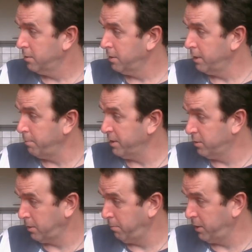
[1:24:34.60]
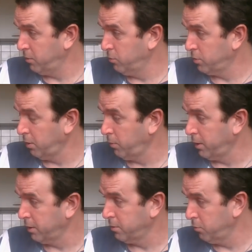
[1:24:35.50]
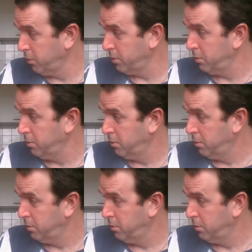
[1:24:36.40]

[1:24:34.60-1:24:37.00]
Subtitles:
That means somebody who's a do-gooder.